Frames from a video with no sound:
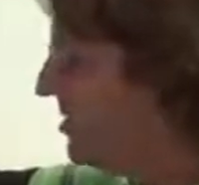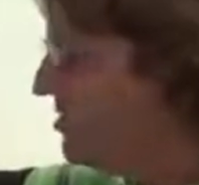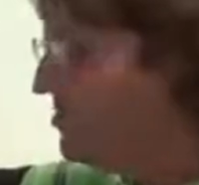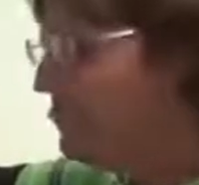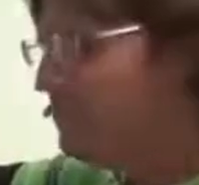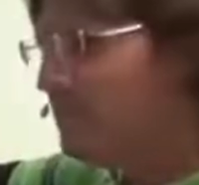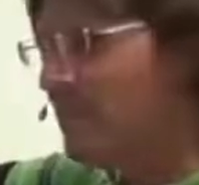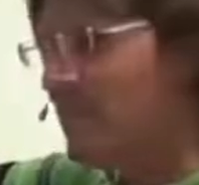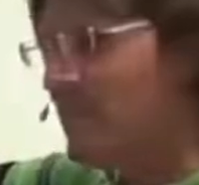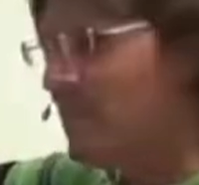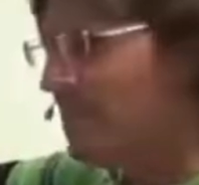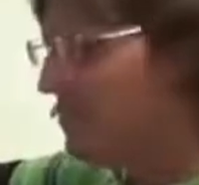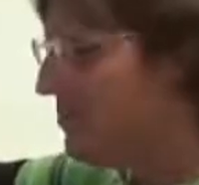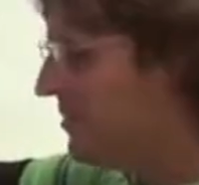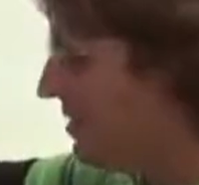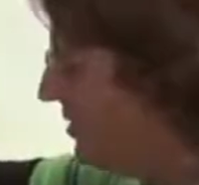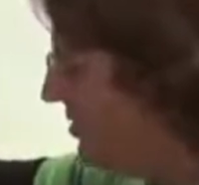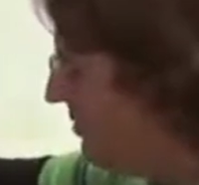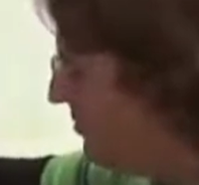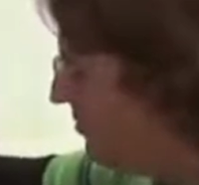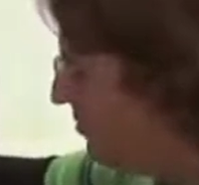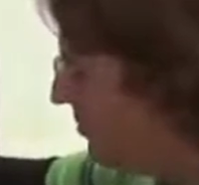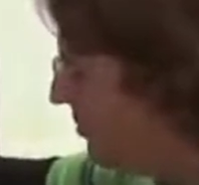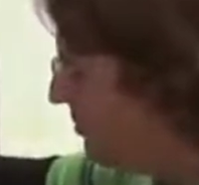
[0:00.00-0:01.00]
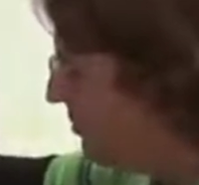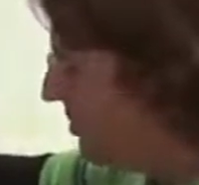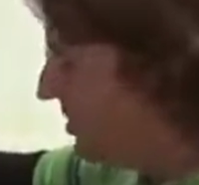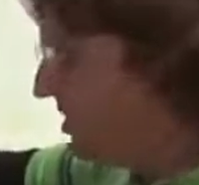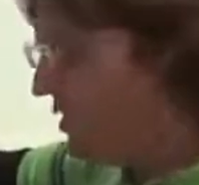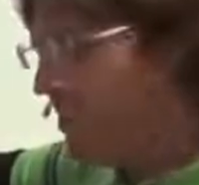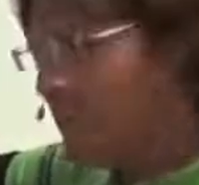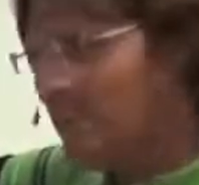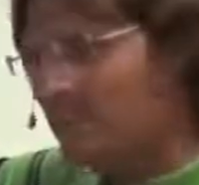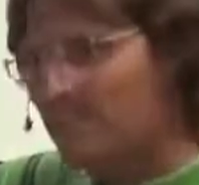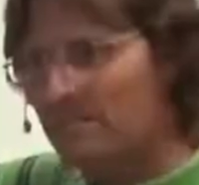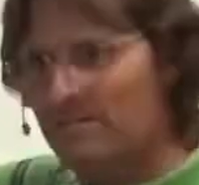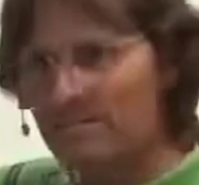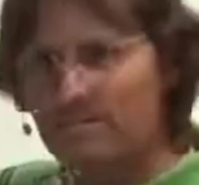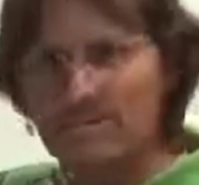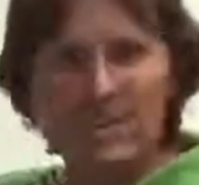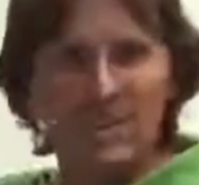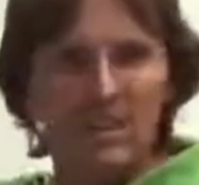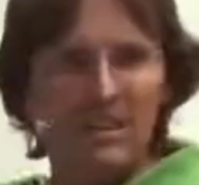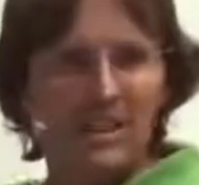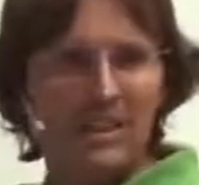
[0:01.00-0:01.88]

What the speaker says: this family will believe